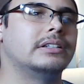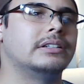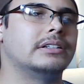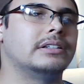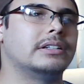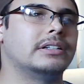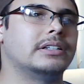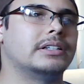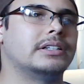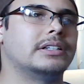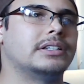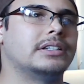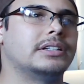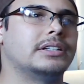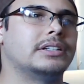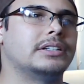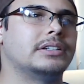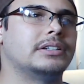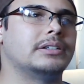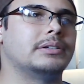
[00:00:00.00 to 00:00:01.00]

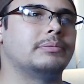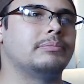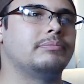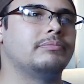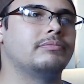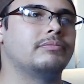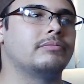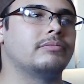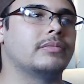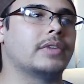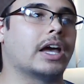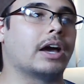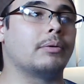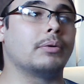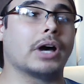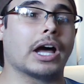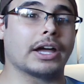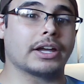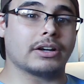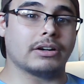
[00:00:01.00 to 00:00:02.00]

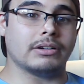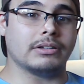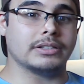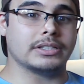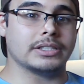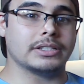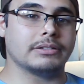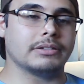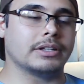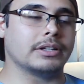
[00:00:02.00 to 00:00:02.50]
I called it.